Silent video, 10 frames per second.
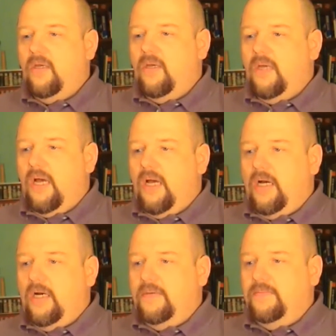
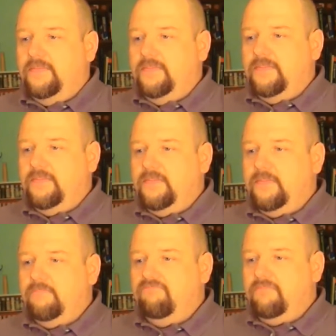And
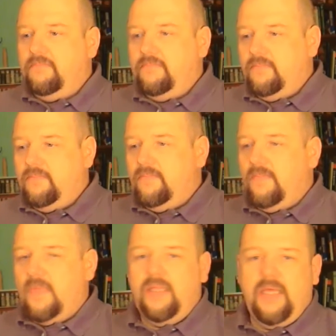
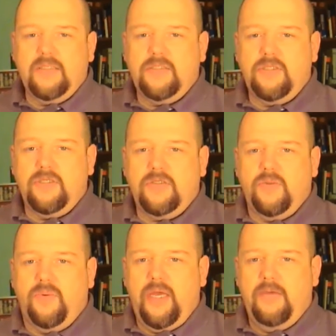that's just the
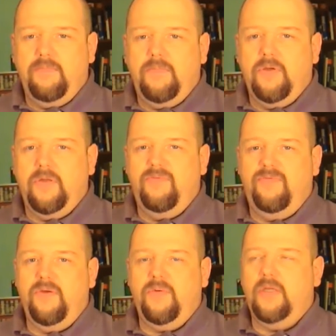way I'm going to
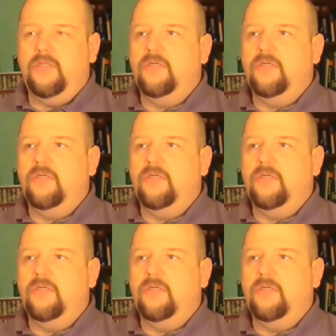view it.